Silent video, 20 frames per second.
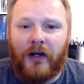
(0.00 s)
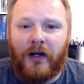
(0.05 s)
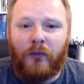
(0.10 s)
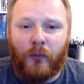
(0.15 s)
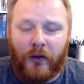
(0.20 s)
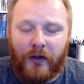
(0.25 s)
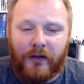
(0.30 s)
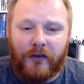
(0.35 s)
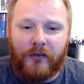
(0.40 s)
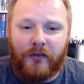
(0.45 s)
I
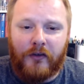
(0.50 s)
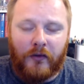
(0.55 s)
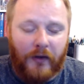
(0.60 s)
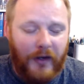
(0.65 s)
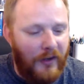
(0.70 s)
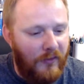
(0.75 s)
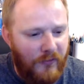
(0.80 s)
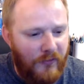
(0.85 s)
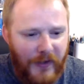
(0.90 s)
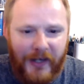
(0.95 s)
wanted to do it.
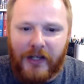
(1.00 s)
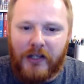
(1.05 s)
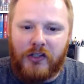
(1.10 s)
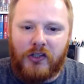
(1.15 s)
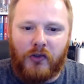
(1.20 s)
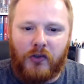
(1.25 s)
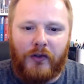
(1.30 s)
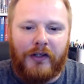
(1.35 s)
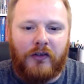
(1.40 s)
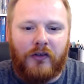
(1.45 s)
I really
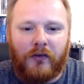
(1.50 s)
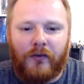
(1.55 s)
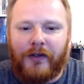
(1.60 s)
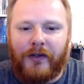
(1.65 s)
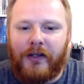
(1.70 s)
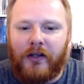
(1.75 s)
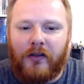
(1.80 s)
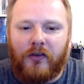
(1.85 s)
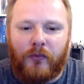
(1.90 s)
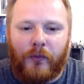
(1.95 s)
enjoyed
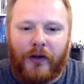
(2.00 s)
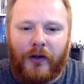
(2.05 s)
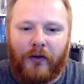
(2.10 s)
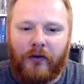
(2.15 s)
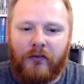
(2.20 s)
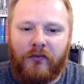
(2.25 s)
doing it as well.